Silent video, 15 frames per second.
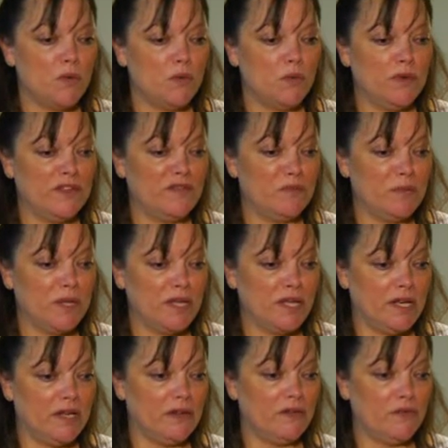we've been
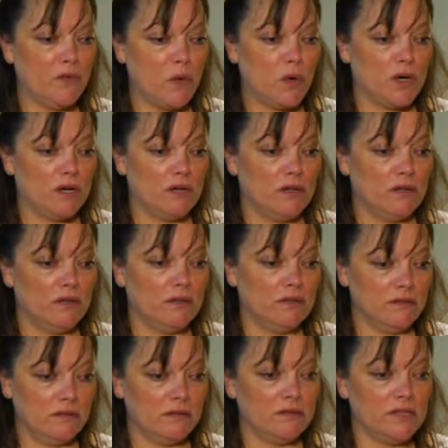in it
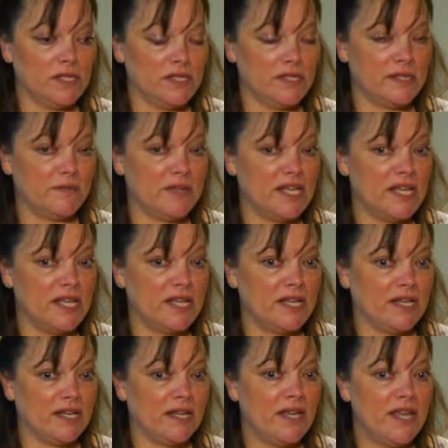since the
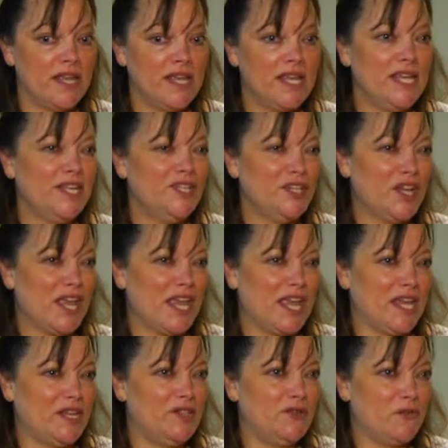beginning, each
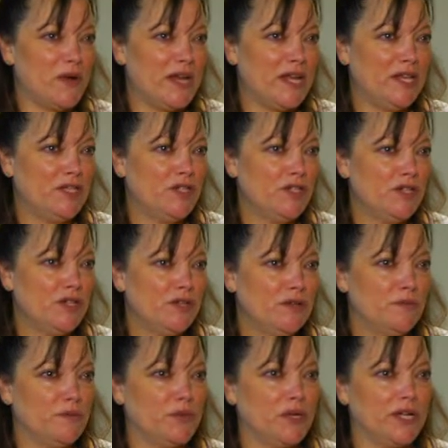age range
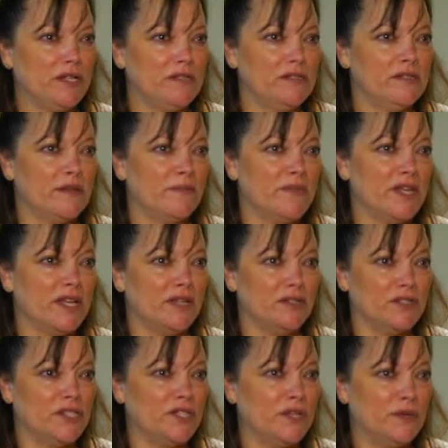brings something
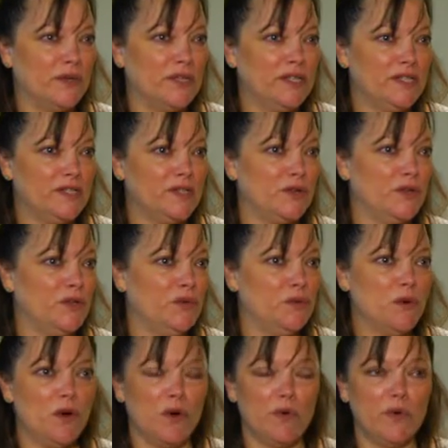else to it, so you
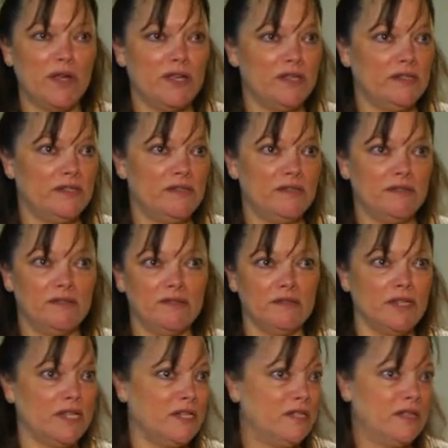always
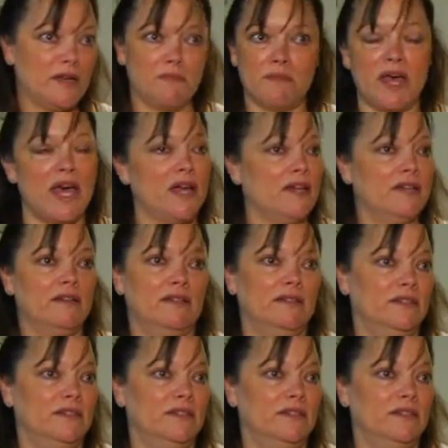need to come back.